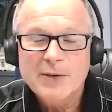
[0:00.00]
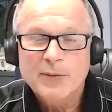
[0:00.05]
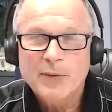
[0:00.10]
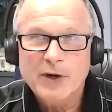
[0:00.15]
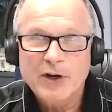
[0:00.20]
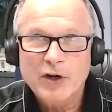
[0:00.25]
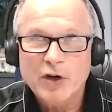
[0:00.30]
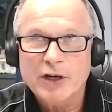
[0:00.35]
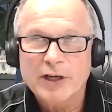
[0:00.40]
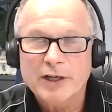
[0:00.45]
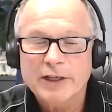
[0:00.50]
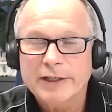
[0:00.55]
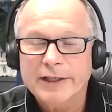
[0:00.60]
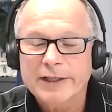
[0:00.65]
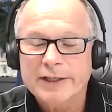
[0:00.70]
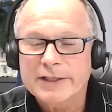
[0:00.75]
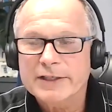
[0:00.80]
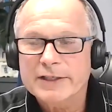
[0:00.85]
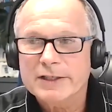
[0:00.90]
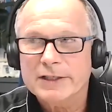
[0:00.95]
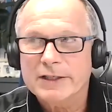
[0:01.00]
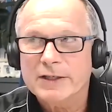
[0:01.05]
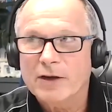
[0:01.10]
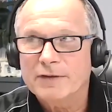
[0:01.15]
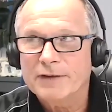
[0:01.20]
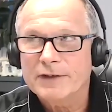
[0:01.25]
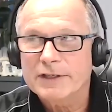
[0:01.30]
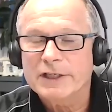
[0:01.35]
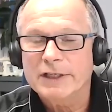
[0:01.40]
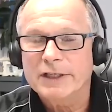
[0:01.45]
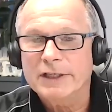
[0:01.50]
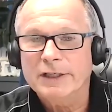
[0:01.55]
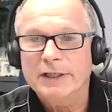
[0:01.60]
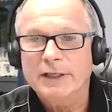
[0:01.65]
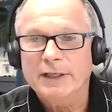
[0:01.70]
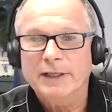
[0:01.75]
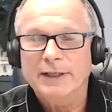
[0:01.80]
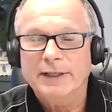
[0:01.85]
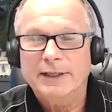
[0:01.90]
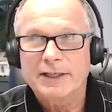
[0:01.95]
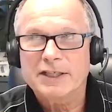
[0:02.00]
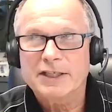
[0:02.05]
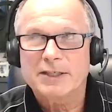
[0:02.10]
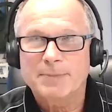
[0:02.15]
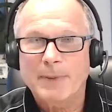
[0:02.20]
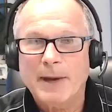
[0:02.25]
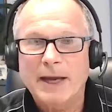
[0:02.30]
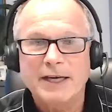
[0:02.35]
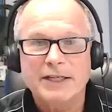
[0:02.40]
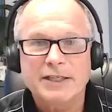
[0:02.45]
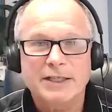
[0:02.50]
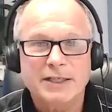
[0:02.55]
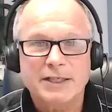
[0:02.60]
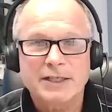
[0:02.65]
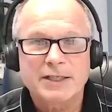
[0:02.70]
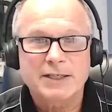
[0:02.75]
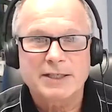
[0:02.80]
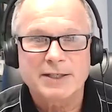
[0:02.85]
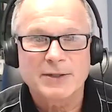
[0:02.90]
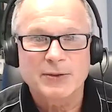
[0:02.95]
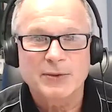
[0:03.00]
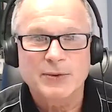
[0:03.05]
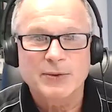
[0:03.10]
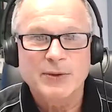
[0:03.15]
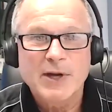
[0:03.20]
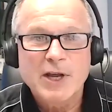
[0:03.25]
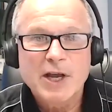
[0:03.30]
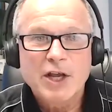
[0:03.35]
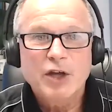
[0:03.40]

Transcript: not there's obviously this space is still